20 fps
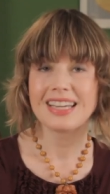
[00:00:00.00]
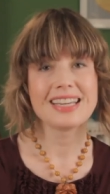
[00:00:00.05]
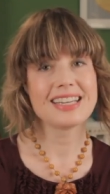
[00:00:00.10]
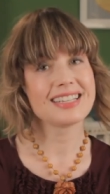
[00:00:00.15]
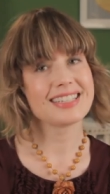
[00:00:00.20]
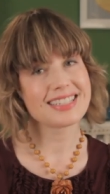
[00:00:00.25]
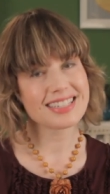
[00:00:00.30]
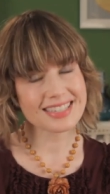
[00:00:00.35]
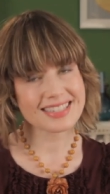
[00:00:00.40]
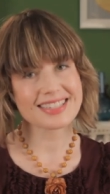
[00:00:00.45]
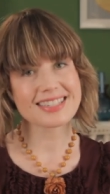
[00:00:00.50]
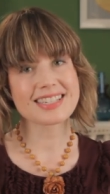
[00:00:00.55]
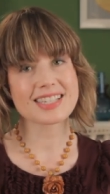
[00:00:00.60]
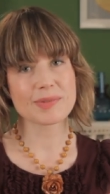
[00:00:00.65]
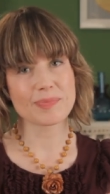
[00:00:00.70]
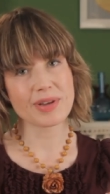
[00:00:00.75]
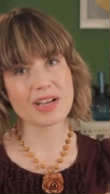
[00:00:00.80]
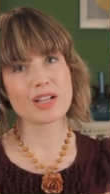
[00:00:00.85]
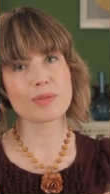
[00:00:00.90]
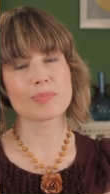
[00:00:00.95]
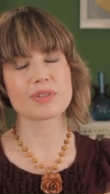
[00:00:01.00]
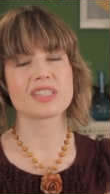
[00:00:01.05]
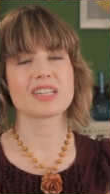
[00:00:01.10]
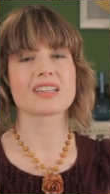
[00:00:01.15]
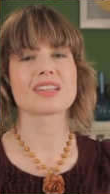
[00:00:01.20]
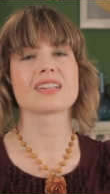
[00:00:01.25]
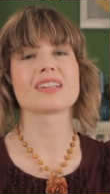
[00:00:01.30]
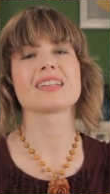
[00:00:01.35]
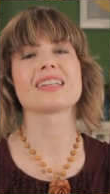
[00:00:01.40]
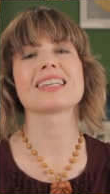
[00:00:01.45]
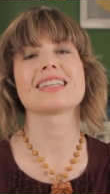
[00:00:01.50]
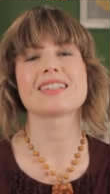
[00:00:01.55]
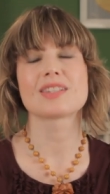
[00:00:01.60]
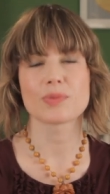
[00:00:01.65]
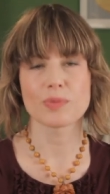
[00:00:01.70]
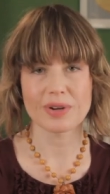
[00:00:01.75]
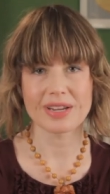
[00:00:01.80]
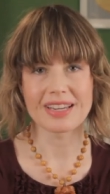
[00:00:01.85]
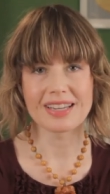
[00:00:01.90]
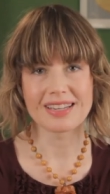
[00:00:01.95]
it doesn't smell particularly
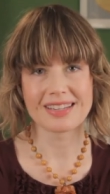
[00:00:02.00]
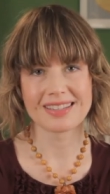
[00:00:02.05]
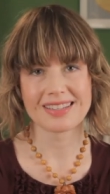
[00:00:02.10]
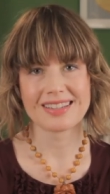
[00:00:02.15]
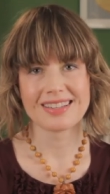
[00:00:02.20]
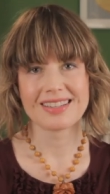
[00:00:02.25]
sweet